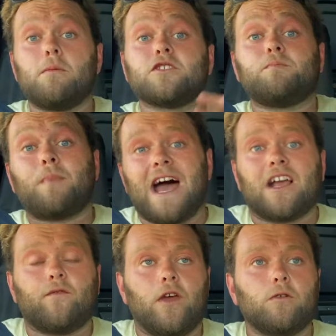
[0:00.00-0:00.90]
much
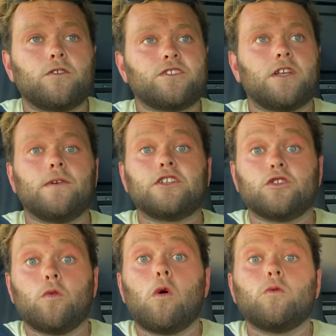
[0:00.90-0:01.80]
backfill because the
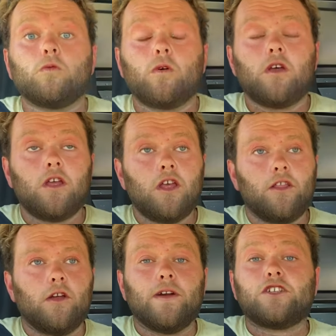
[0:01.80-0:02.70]
original wall
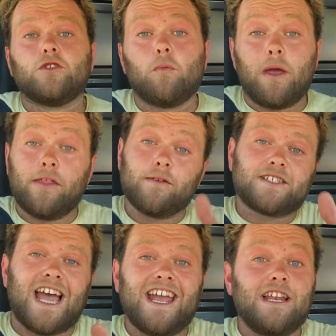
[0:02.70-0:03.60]
the original bit of the
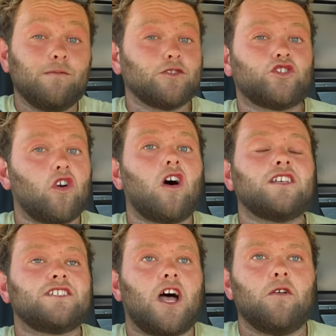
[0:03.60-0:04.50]
retaining was dry
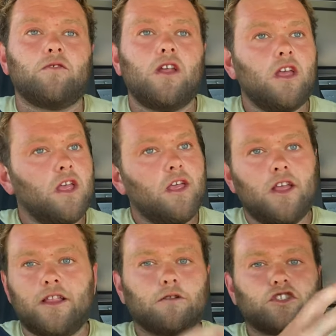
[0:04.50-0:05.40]

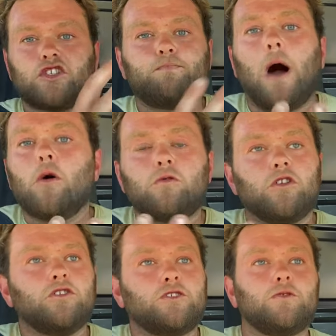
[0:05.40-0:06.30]
stone, there was just
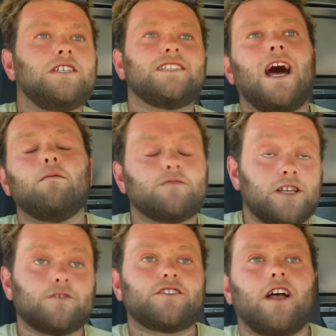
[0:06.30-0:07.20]
boulders, all these lumps.
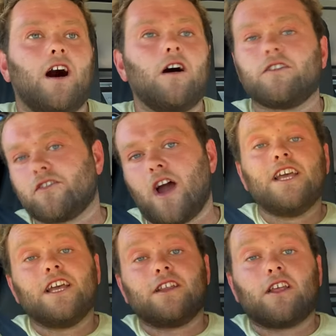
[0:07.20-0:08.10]
I was like, oh great.
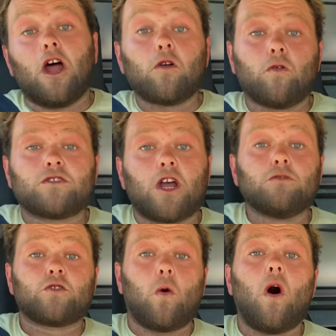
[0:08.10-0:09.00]
The local
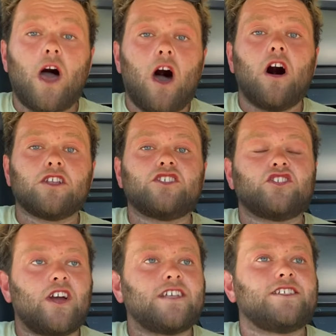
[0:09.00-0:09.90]
stone's quite hard to
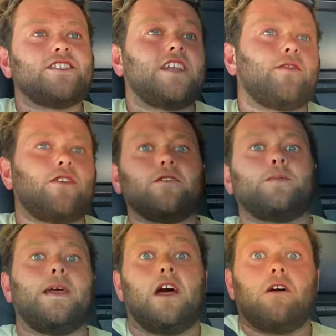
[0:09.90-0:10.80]
dress and stuff, so I was a
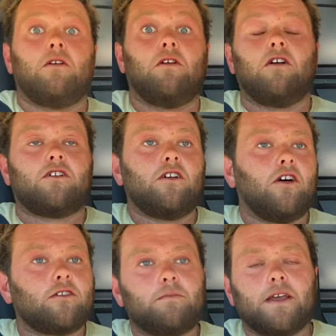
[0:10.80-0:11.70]
bit like, oh
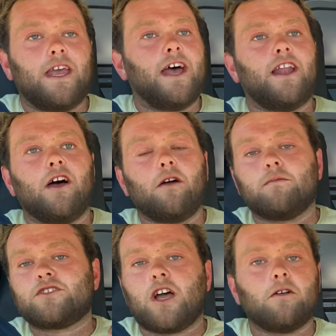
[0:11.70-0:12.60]
god. But yeah, no, I'm
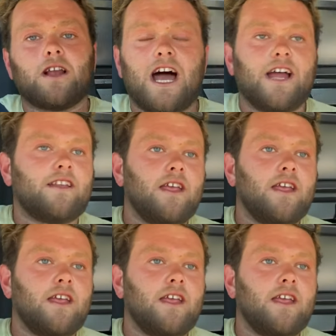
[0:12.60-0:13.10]
so glad